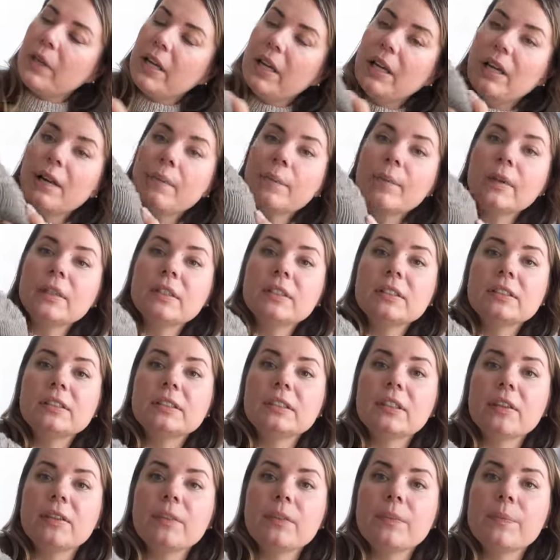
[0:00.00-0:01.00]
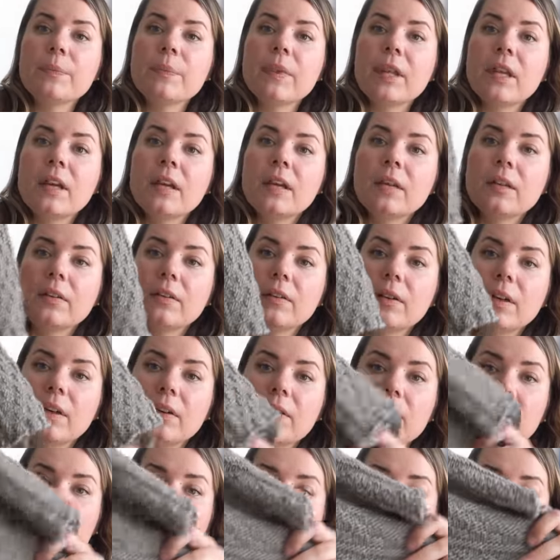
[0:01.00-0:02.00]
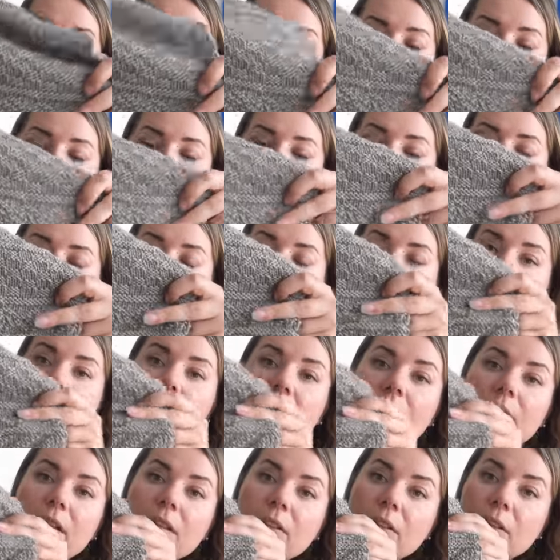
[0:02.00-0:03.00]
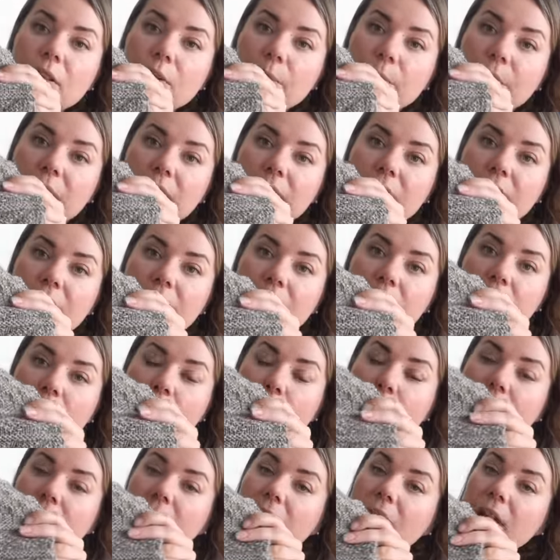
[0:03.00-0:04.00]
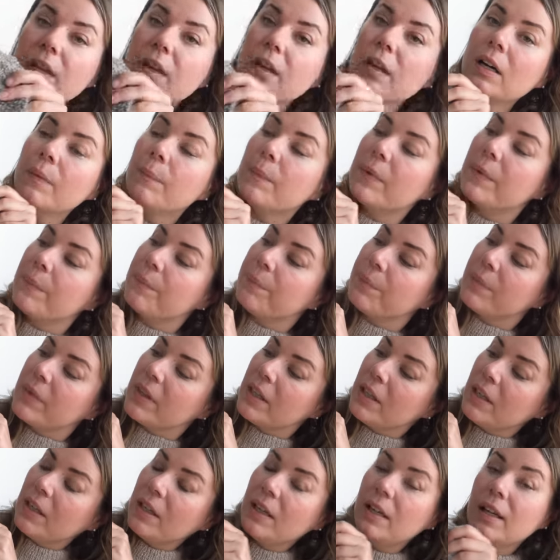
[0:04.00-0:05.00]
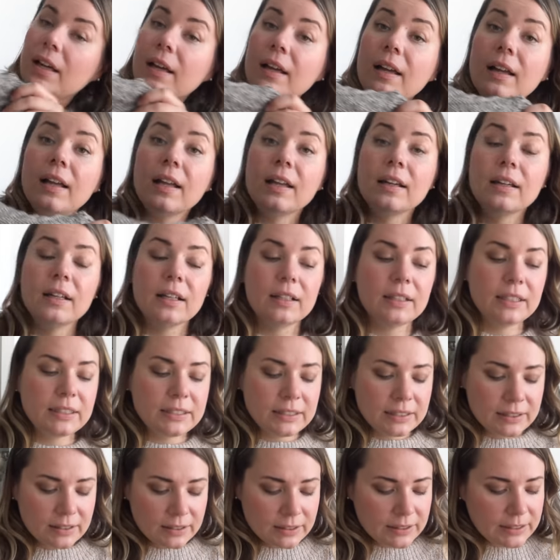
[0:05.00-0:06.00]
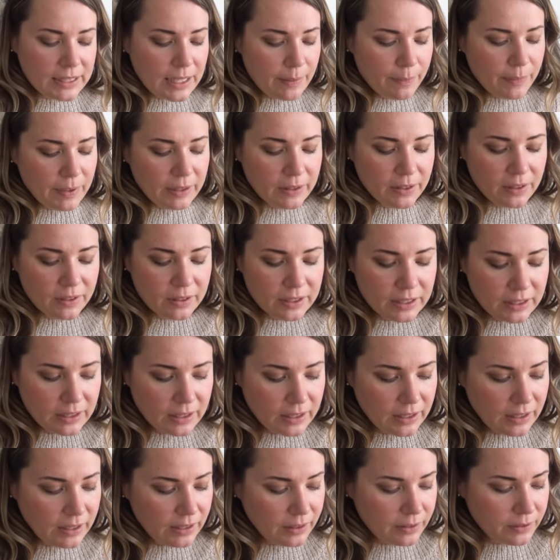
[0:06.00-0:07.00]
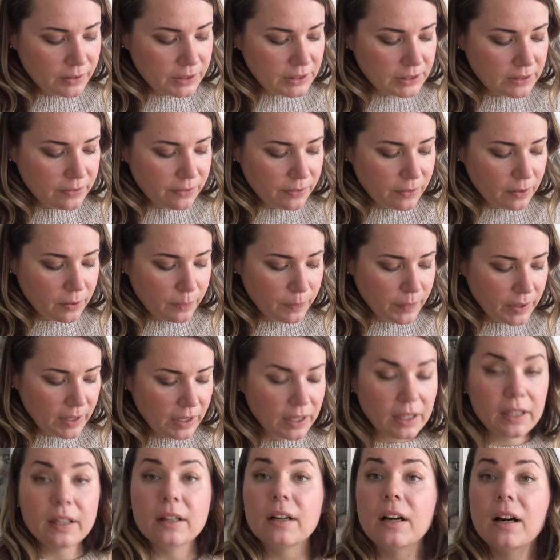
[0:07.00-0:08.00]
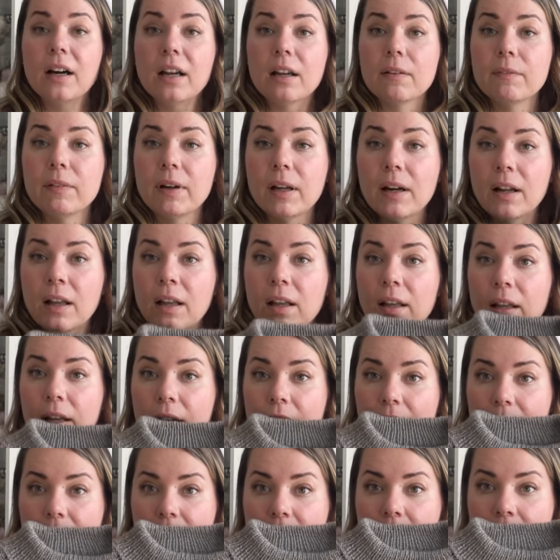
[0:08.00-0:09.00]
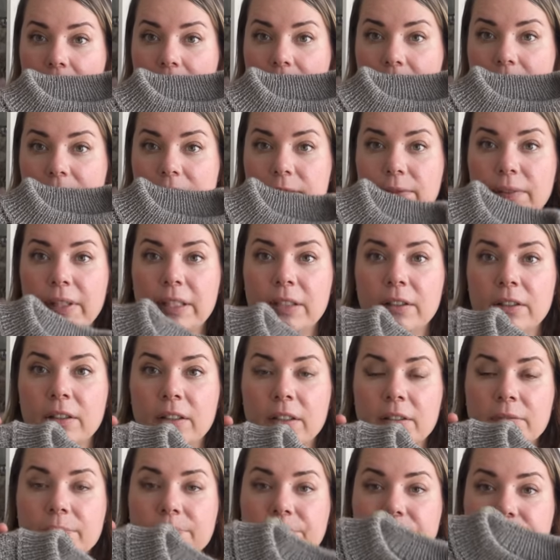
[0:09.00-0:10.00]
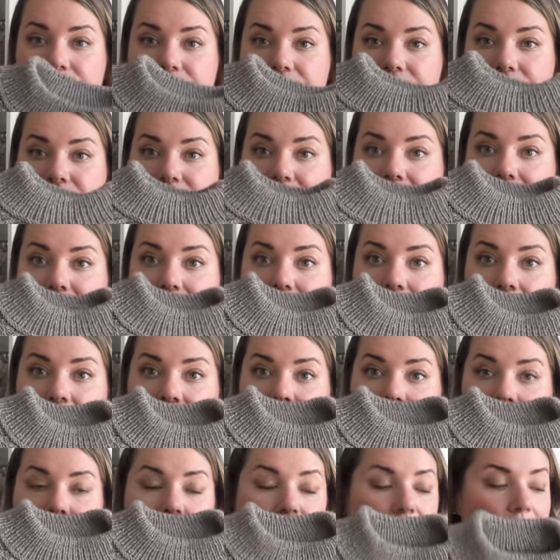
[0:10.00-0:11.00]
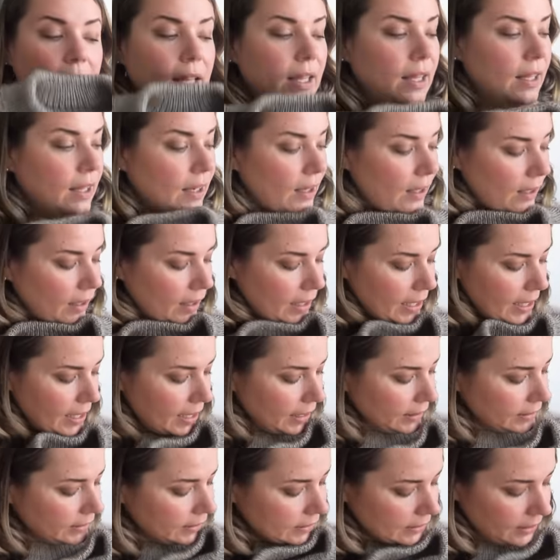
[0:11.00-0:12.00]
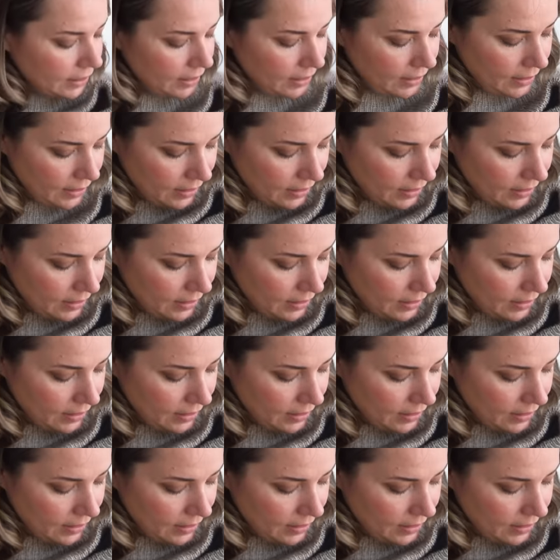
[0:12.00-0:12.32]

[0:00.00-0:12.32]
hem, so you can already see the pattern opening up. And this is the same pattern that I used for my Alvar dog sweater last